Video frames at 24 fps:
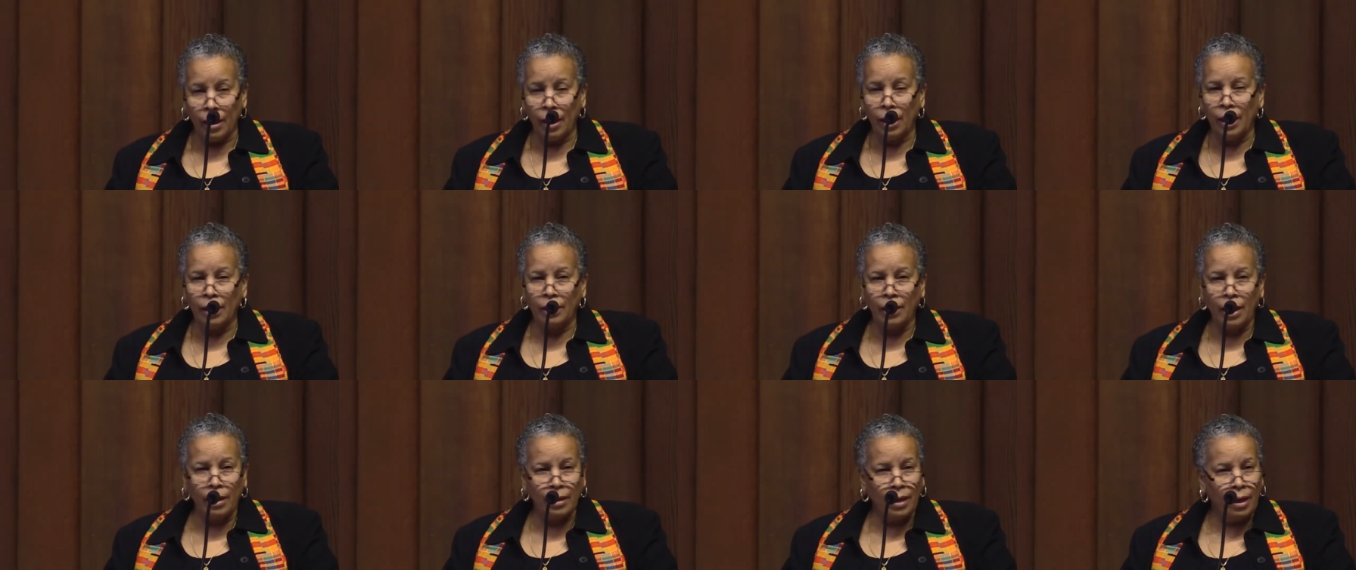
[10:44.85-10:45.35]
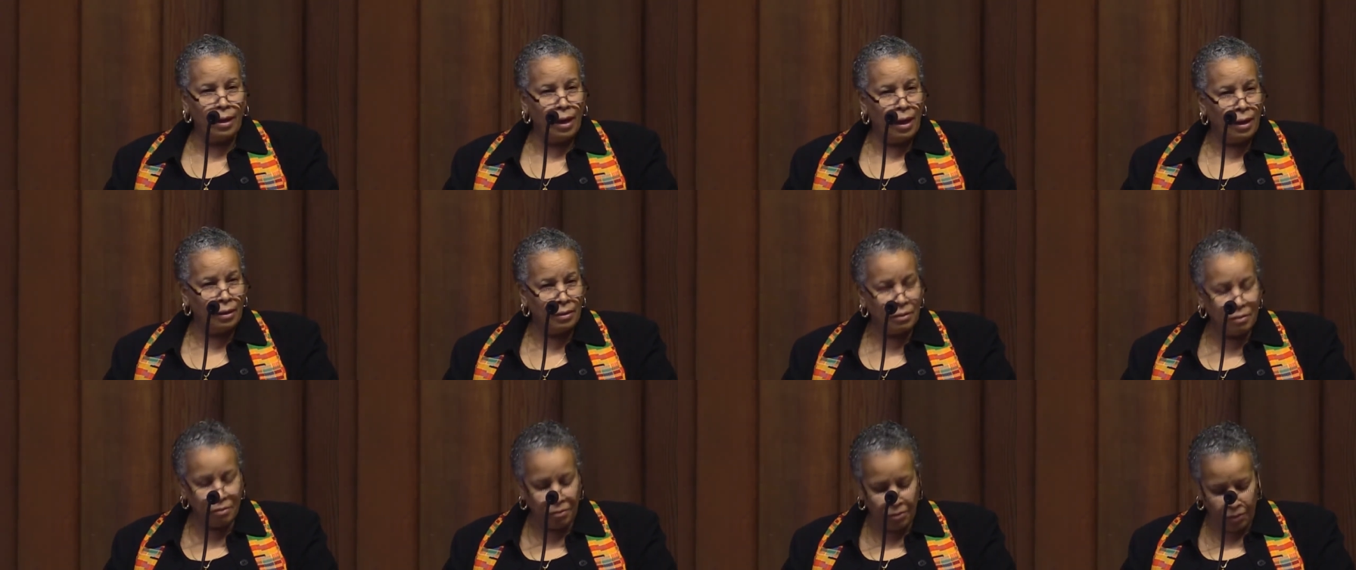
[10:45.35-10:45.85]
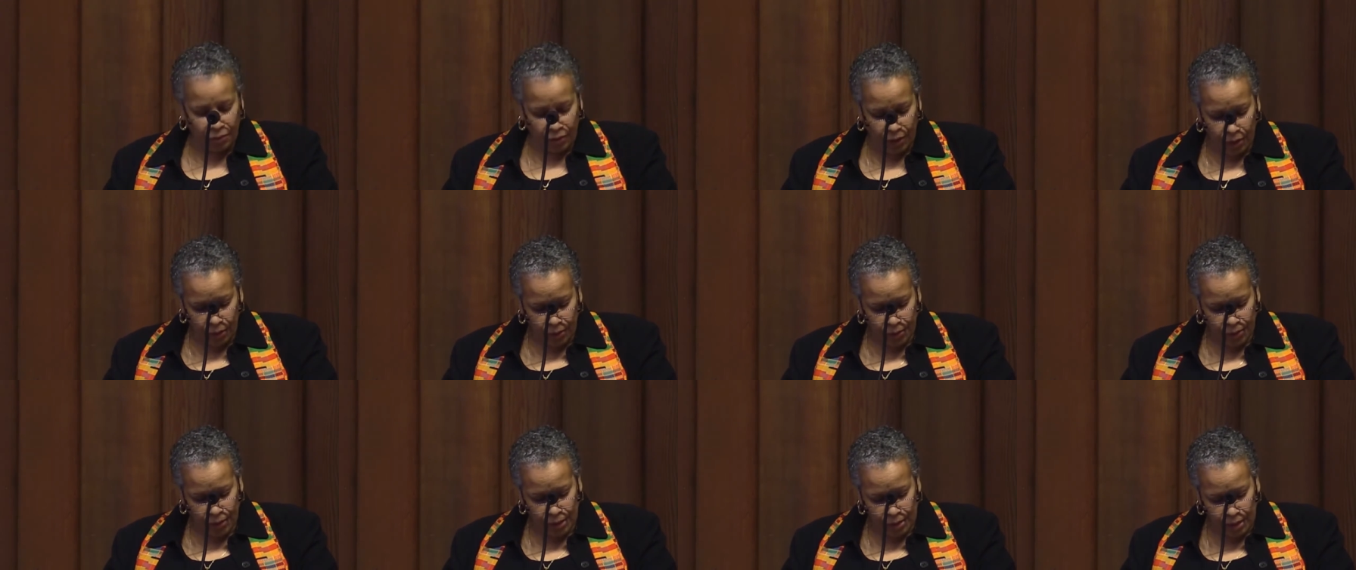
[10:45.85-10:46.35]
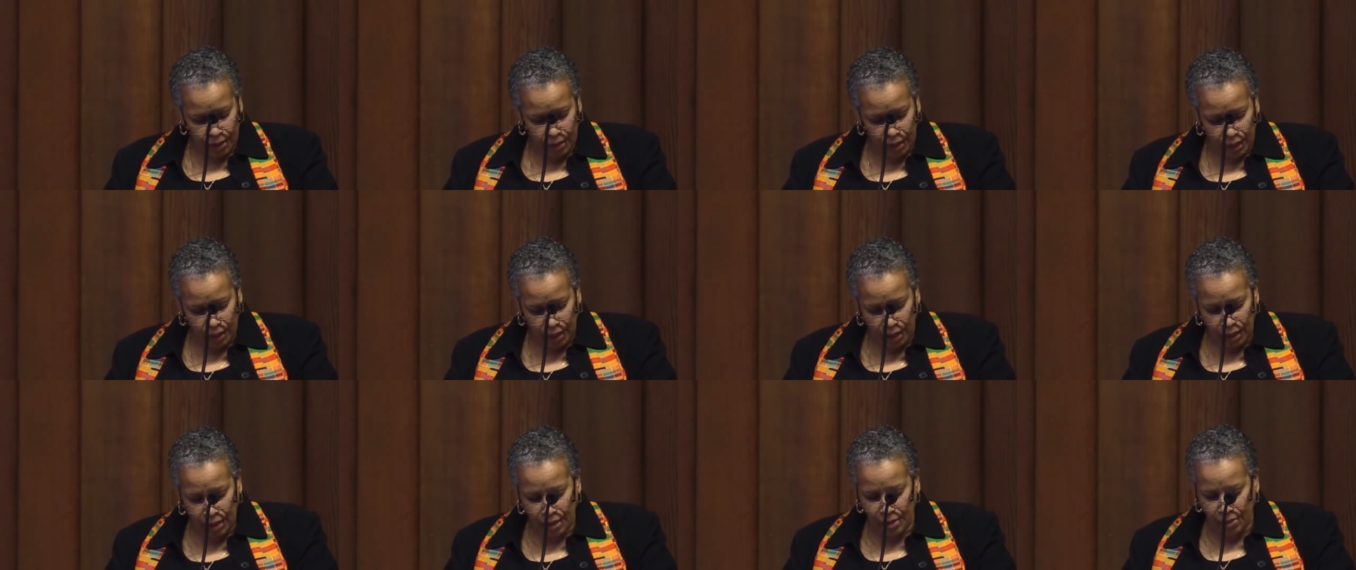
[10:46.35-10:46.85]
And I hadn't felt the
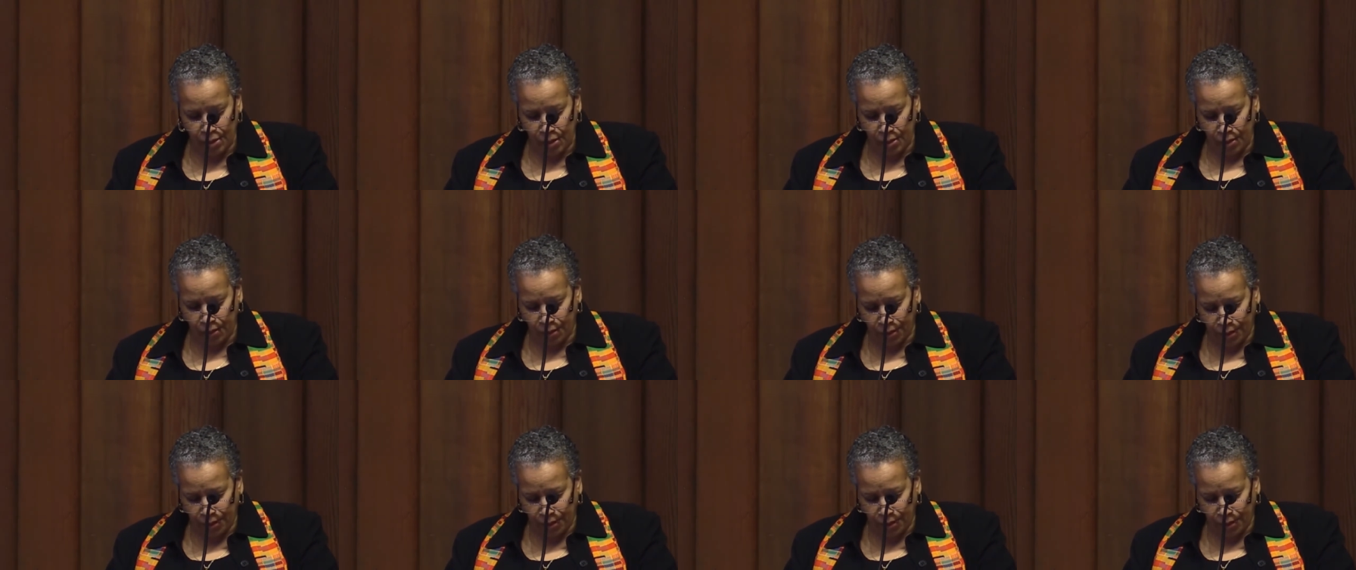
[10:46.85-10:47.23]
need to